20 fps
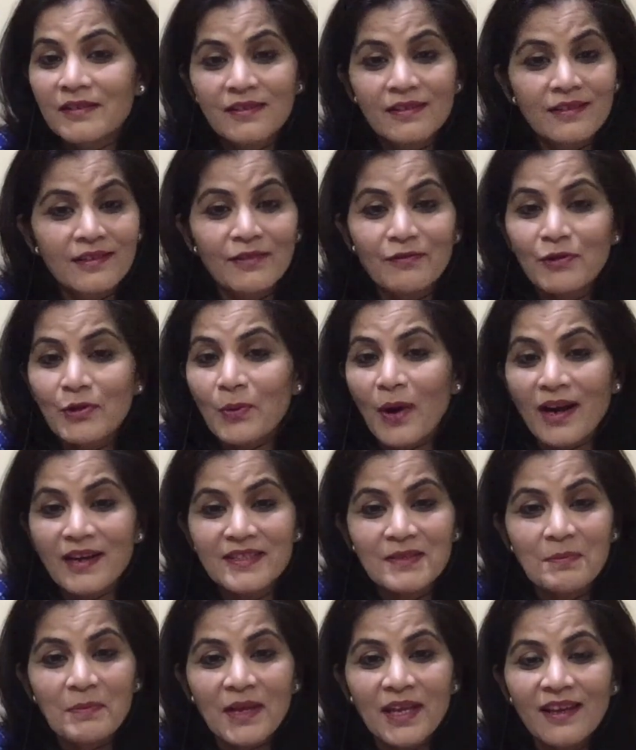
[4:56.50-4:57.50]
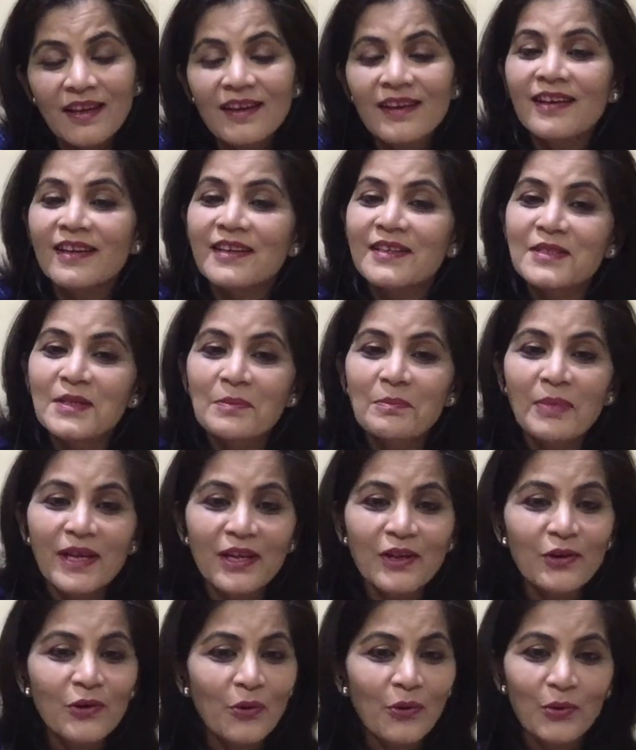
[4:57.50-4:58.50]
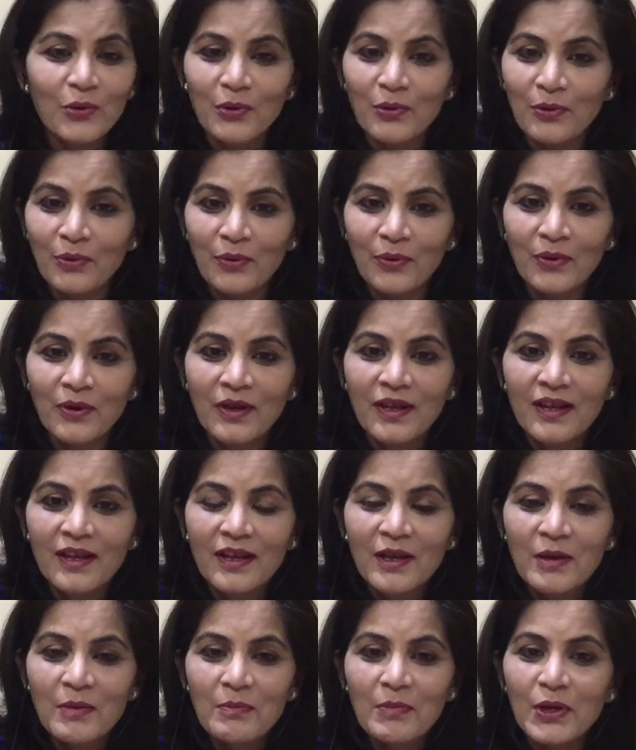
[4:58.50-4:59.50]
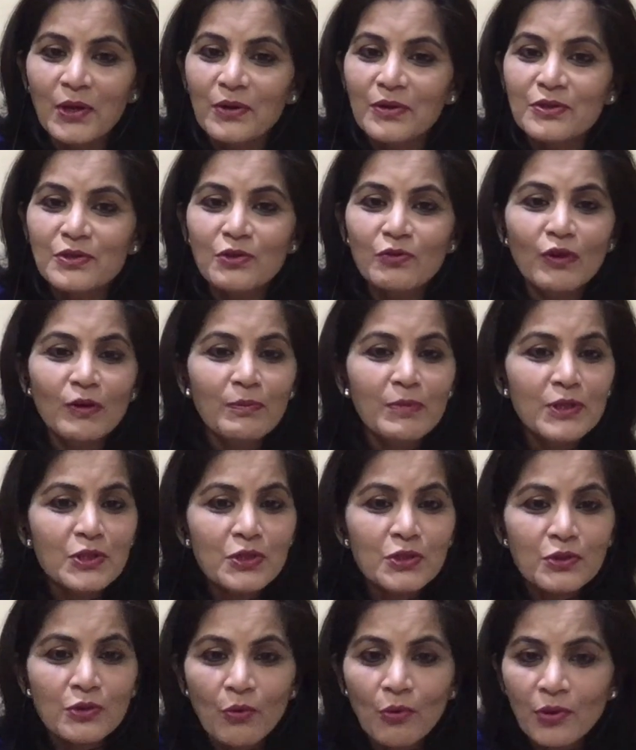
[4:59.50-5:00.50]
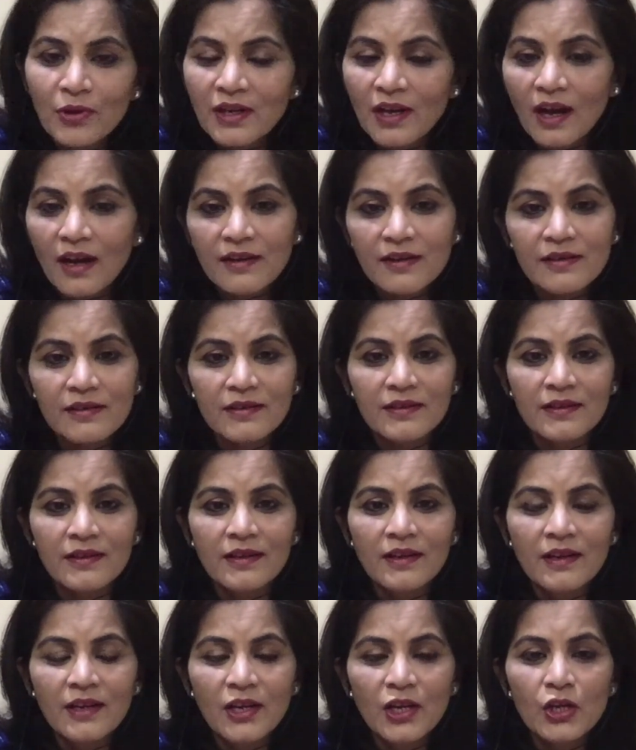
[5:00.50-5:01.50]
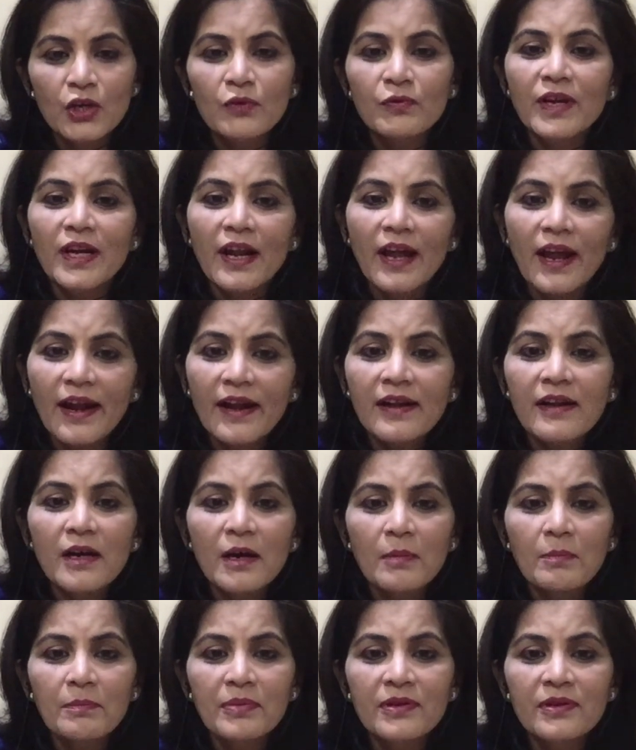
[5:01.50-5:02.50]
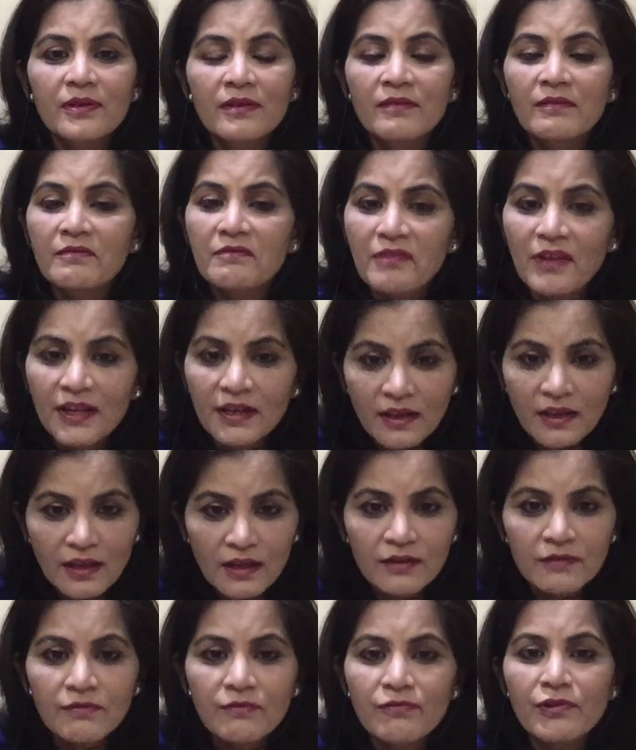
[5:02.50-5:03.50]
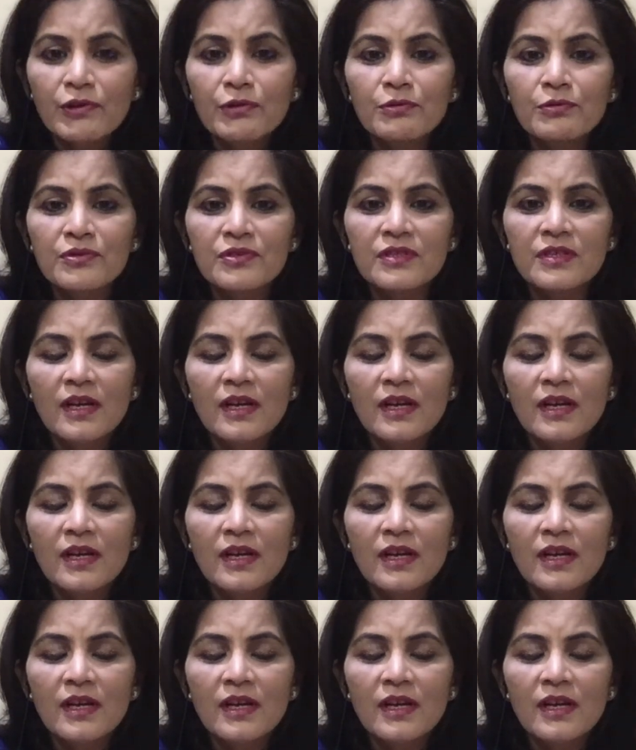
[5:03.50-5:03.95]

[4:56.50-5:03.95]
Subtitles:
If you ask me, it's a big no-no, because you will be so tired, you will end up very confused